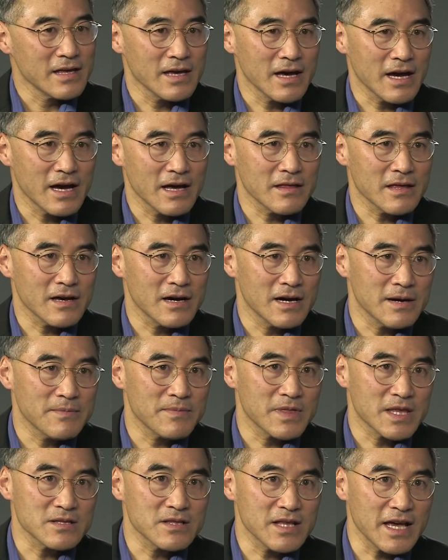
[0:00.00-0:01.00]
Yeah,
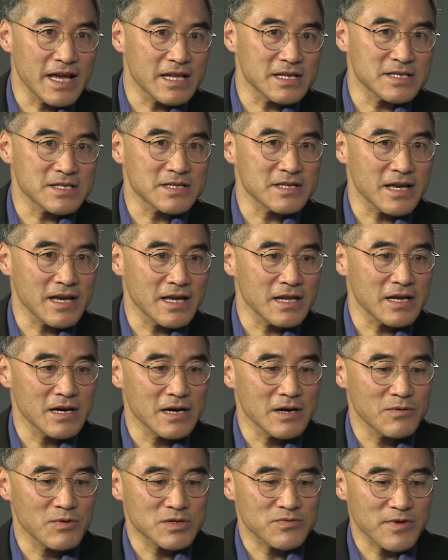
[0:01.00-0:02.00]
the latest
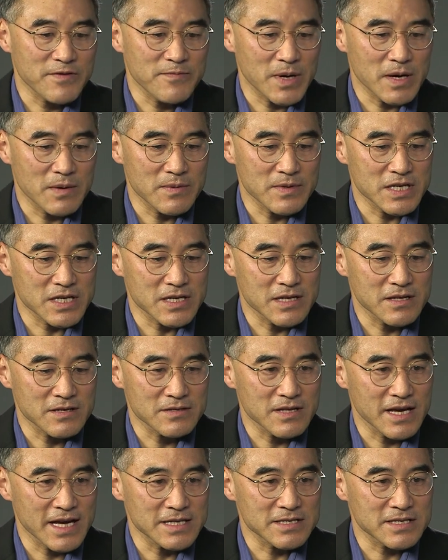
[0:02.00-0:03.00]
data, which we published in the
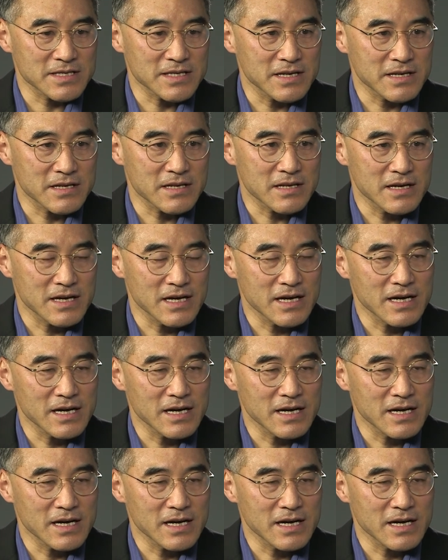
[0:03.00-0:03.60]
Lancet,